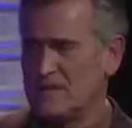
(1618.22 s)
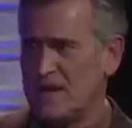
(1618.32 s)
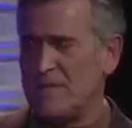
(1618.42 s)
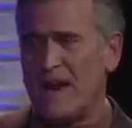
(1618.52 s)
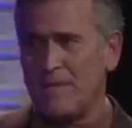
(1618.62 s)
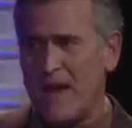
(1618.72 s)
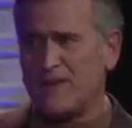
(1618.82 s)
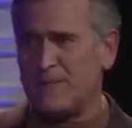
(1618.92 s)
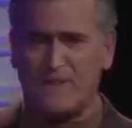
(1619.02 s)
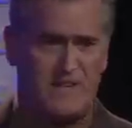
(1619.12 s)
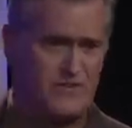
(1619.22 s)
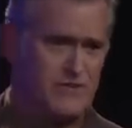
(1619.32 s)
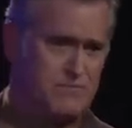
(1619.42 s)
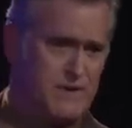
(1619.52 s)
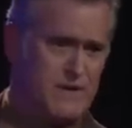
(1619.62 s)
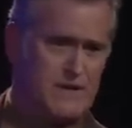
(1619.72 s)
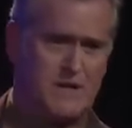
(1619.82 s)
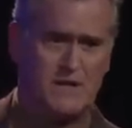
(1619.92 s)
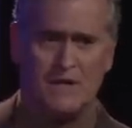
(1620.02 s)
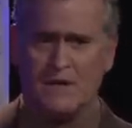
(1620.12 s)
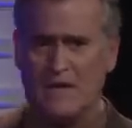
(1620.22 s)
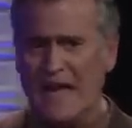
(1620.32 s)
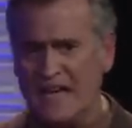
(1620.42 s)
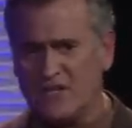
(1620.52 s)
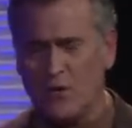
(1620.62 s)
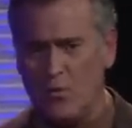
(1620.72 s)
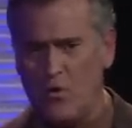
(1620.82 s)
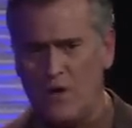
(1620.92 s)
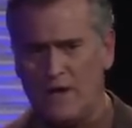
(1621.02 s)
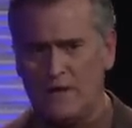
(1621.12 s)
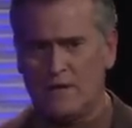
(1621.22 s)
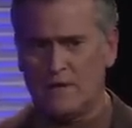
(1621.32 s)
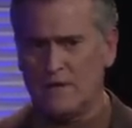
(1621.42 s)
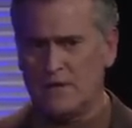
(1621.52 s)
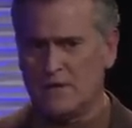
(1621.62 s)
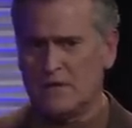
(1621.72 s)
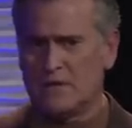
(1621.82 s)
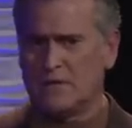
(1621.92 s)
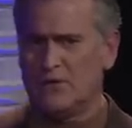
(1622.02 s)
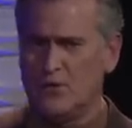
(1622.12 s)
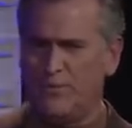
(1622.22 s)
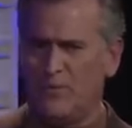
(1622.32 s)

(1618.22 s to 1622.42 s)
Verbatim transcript: I'm not a mathematician, but 8 to 1, 2